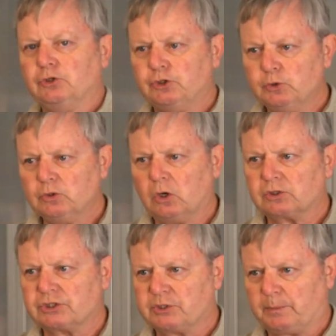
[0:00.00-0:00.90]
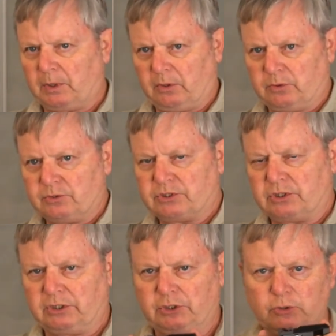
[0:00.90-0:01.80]
Do not suppose
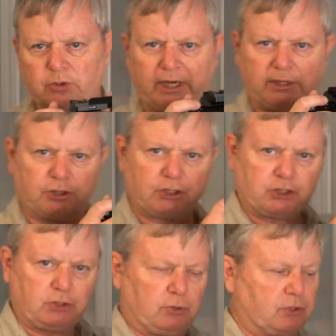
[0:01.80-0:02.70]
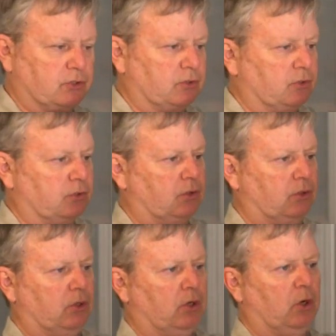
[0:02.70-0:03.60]
that you can shoot
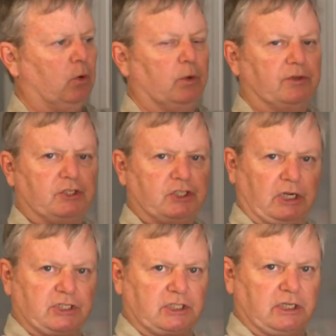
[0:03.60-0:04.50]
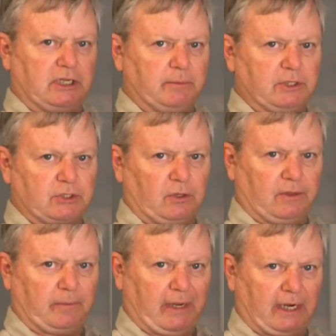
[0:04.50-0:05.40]
with just an image
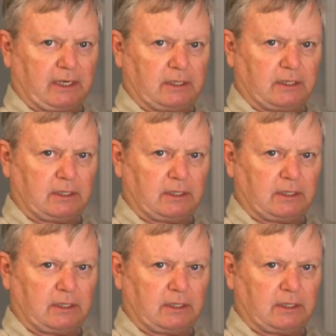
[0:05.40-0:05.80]
on the back.